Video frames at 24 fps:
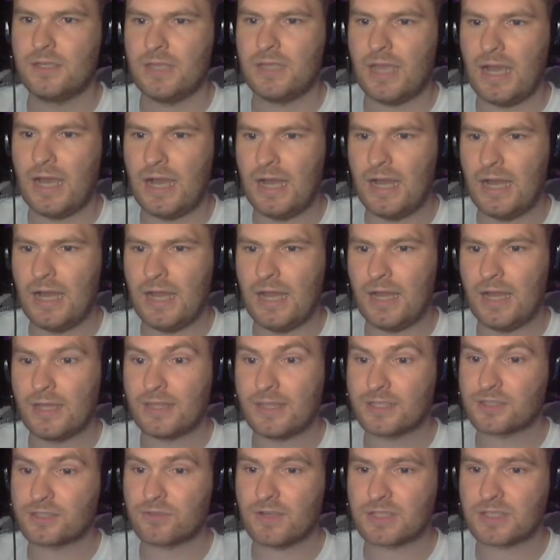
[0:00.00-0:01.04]
Uh,
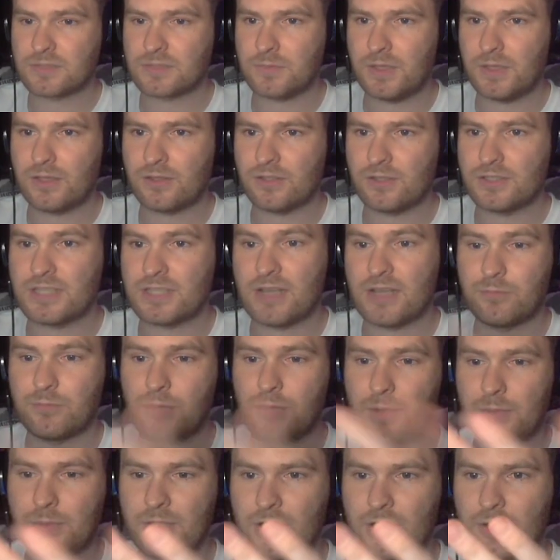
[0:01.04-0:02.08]
there's a WrestleMania thirty-seven.
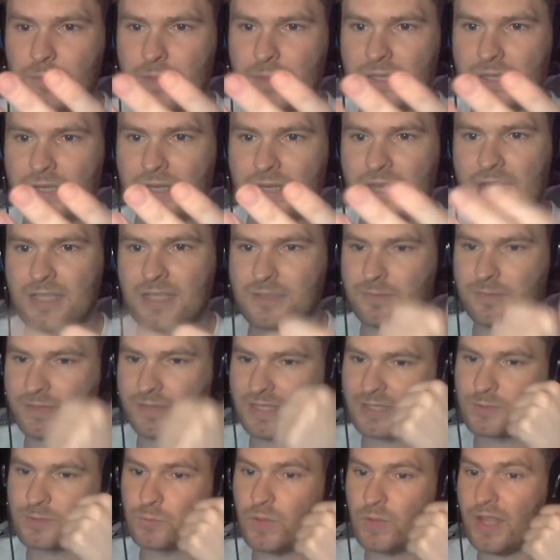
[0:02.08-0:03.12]
Probably going to be an enhancement.
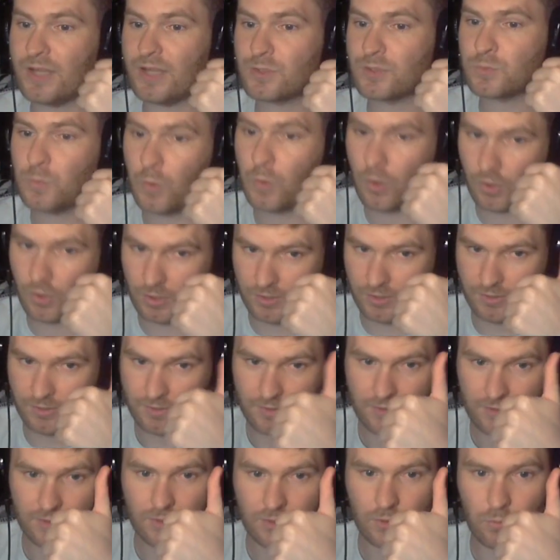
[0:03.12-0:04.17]
That's, there's one.
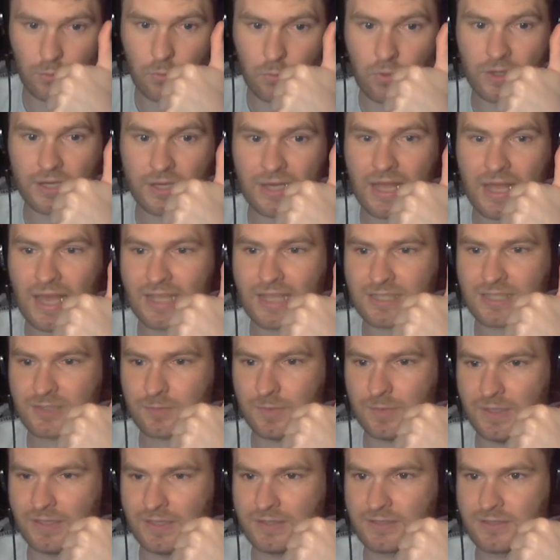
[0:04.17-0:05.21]
One
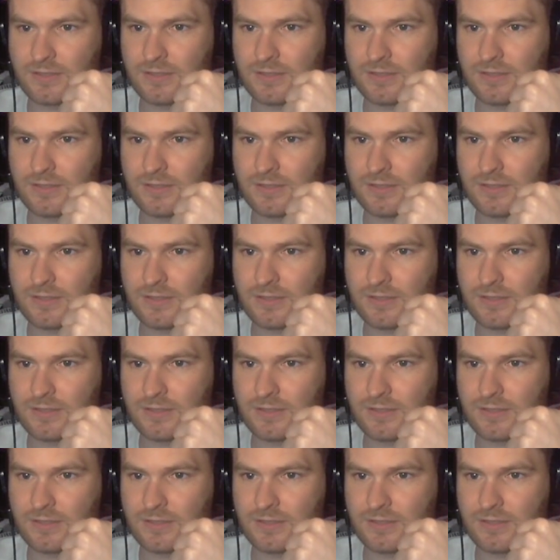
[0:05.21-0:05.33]
enhancement.